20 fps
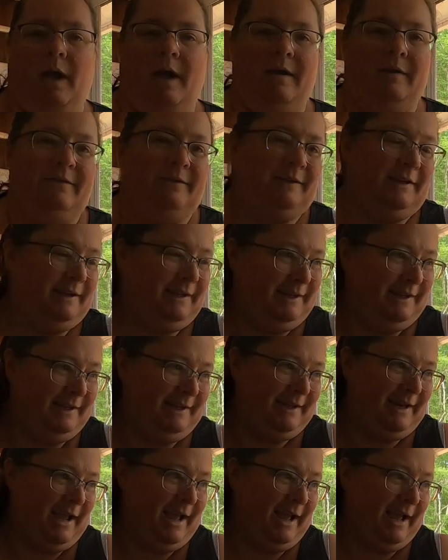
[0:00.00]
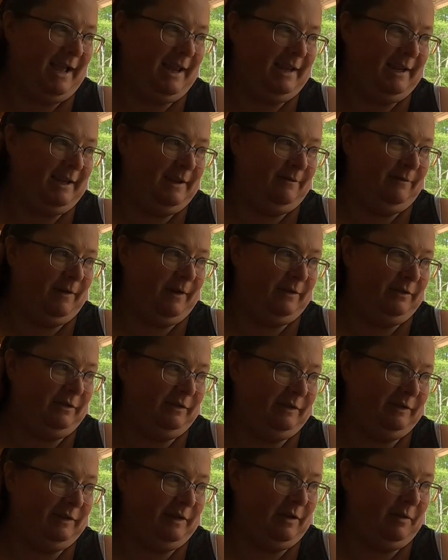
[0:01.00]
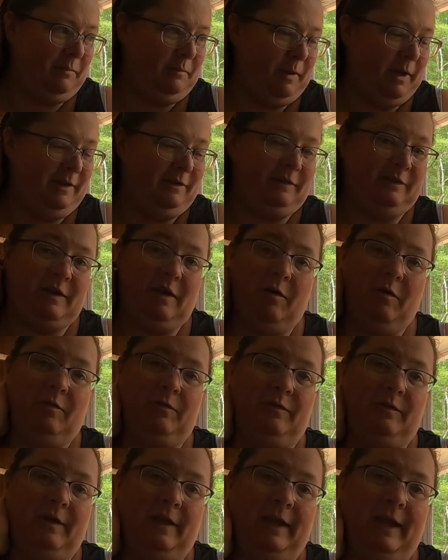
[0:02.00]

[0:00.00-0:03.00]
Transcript: often than not, if I just tell myself,